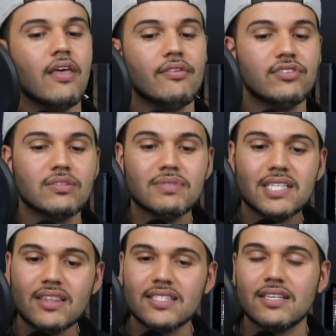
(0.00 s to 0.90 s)
There are some
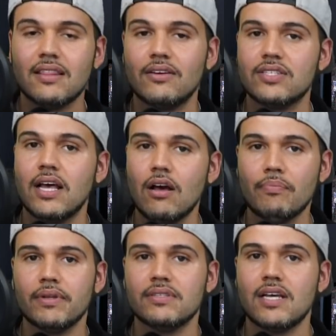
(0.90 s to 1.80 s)
synths in there to
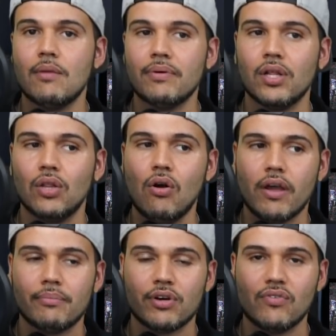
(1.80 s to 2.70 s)
help it along
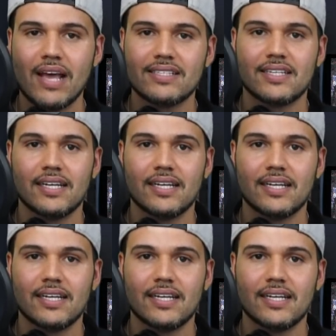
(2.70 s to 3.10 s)
and progress.